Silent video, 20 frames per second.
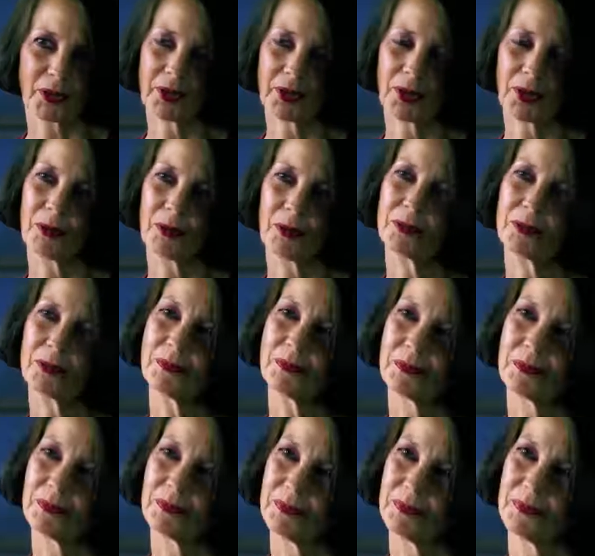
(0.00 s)
to go.
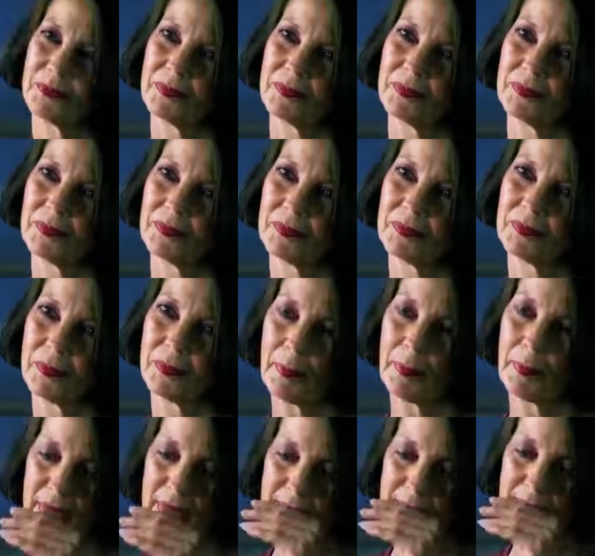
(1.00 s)

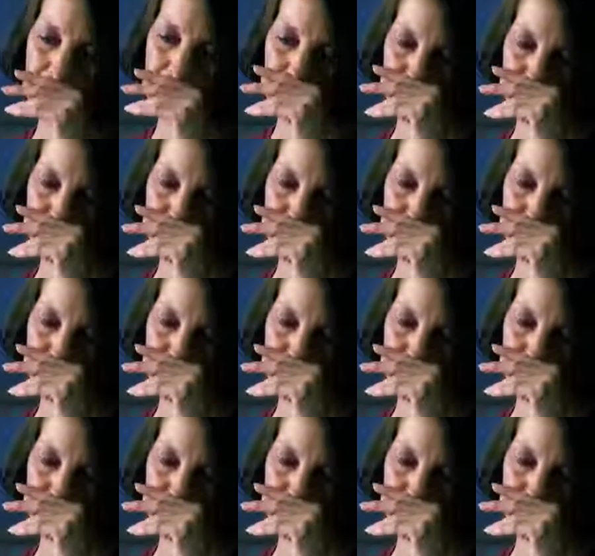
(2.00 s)
But